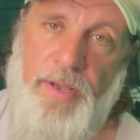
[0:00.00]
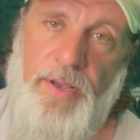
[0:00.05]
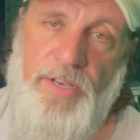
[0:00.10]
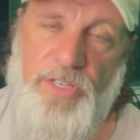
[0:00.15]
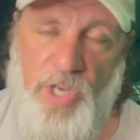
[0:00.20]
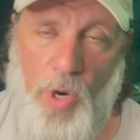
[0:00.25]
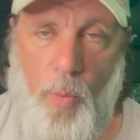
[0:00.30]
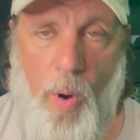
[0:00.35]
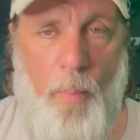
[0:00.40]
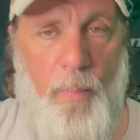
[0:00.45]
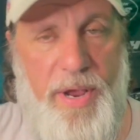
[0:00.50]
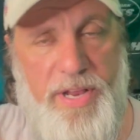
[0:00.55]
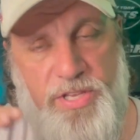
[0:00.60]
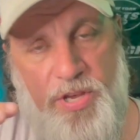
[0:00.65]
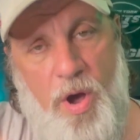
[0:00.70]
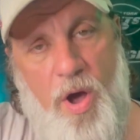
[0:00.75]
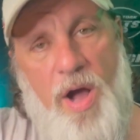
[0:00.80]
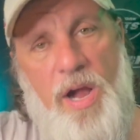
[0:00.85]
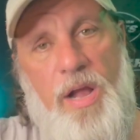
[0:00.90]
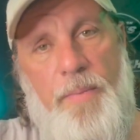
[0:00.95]
So when we
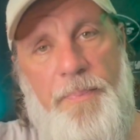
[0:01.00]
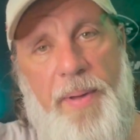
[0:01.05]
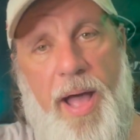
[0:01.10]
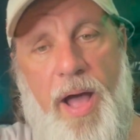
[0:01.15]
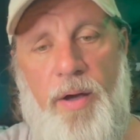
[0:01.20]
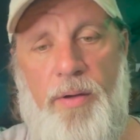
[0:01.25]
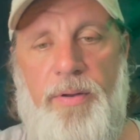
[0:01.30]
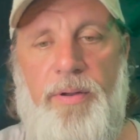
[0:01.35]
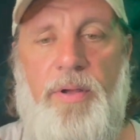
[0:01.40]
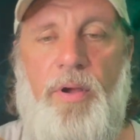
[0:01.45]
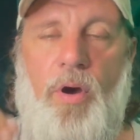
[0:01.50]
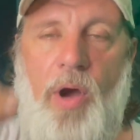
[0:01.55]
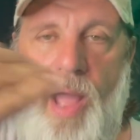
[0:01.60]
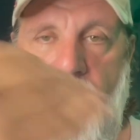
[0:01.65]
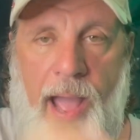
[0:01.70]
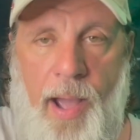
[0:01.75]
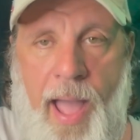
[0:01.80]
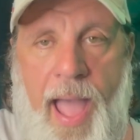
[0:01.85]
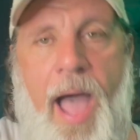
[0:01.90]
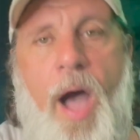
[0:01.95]
talk about
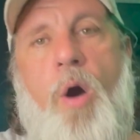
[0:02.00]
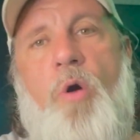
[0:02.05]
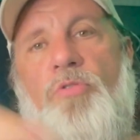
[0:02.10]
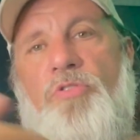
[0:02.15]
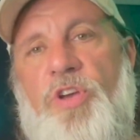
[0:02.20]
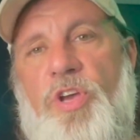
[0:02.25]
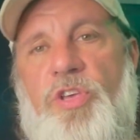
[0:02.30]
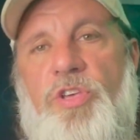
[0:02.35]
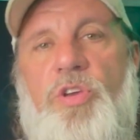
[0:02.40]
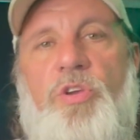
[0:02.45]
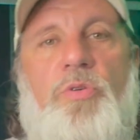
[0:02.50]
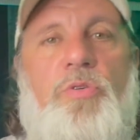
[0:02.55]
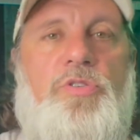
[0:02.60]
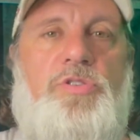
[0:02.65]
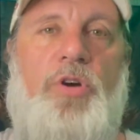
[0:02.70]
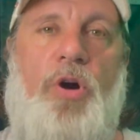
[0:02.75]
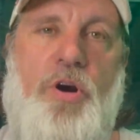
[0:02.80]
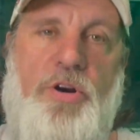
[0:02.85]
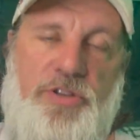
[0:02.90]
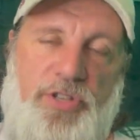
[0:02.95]
how to
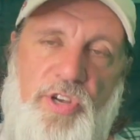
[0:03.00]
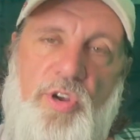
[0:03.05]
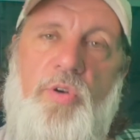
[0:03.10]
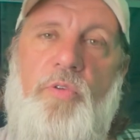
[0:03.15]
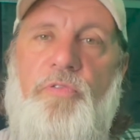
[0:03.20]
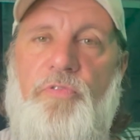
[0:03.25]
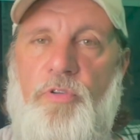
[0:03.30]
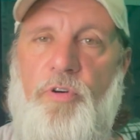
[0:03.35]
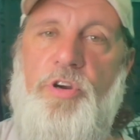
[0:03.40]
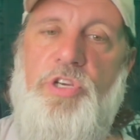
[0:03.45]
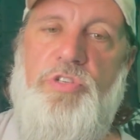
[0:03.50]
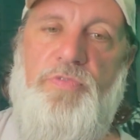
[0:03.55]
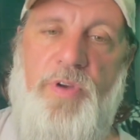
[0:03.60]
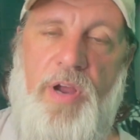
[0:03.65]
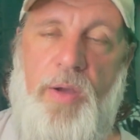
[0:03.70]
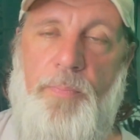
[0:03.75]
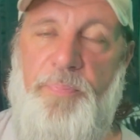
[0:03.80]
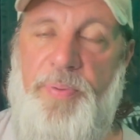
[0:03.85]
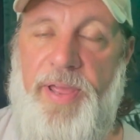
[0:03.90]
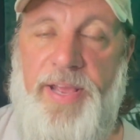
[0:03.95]
use our two first
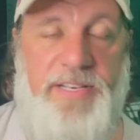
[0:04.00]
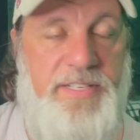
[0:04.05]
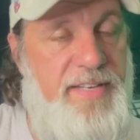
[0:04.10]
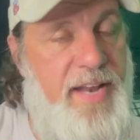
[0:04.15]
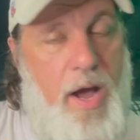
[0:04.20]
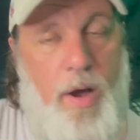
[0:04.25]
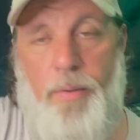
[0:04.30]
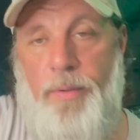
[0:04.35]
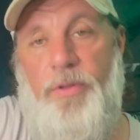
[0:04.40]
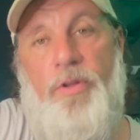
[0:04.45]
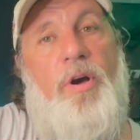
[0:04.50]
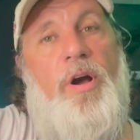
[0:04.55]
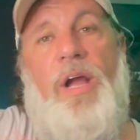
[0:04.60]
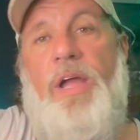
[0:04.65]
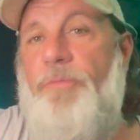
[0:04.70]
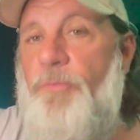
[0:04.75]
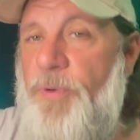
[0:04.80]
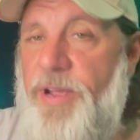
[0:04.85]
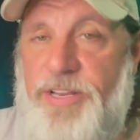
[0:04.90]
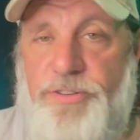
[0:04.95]
round picks. Now, look,
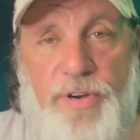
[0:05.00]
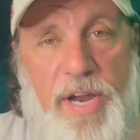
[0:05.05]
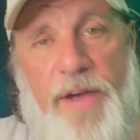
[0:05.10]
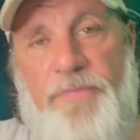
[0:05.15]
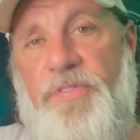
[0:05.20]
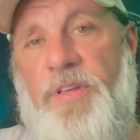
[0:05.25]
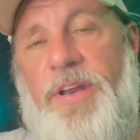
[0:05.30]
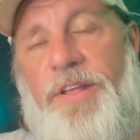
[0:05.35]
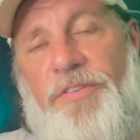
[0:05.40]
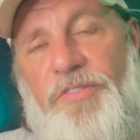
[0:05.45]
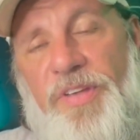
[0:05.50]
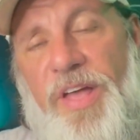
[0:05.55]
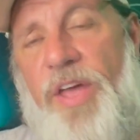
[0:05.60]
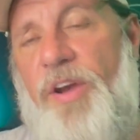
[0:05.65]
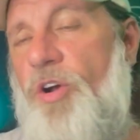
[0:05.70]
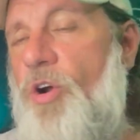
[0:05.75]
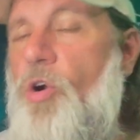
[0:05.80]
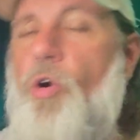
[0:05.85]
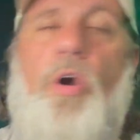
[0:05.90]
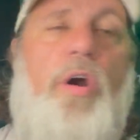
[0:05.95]
if we drafted a
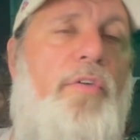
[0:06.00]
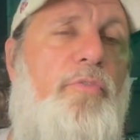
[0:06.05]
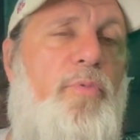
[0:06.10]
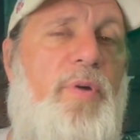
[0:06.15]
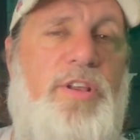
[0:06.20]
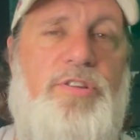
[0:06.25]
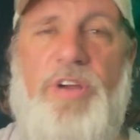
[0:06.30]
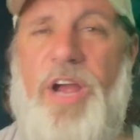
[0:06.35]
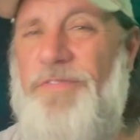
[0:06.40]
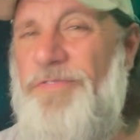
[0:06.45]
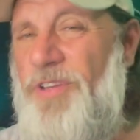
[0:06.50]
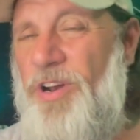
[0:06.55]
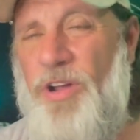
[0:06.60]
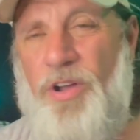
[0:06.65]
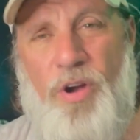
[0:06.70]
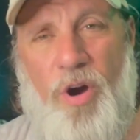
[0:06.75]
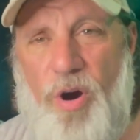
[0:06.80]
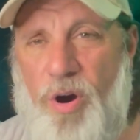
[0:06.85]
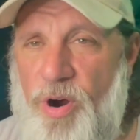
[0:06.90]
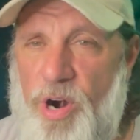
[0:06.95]
center or if we drafted a
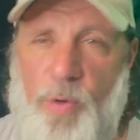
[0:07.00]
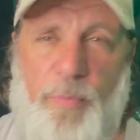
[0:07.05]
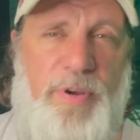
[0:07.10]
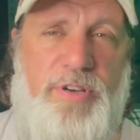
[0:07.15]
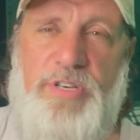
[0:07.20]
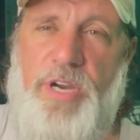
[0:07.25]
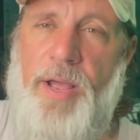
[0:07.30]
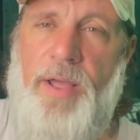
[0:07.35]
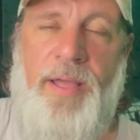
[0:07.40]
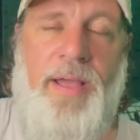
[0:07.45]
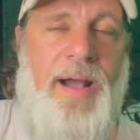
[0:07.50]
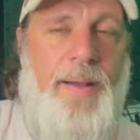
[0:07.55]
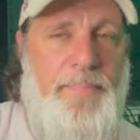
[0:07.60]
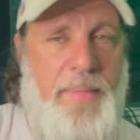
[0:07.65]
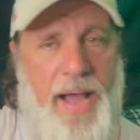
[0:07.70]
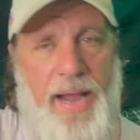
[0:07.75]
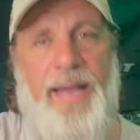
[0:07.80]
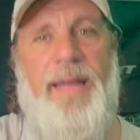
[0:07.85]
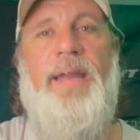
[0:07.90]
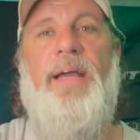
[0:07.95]
guard or we draft, I'm
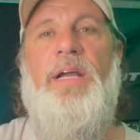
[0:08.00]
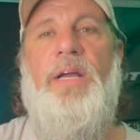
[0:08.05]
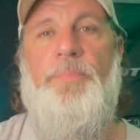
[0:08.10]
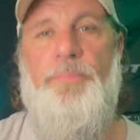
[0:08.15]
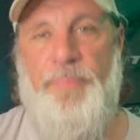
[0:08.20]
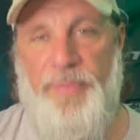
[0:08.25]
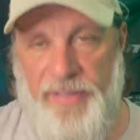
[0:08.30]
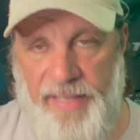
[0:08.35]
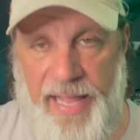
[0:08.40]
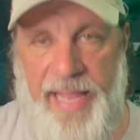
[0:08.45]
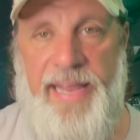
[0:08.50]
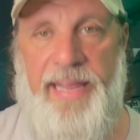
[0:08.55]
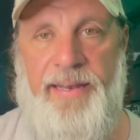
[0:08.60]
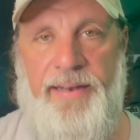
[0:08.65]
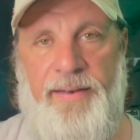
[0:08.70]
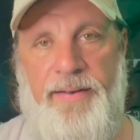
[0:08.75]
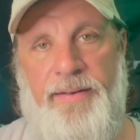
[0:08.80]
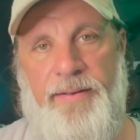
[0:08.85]
not going to complain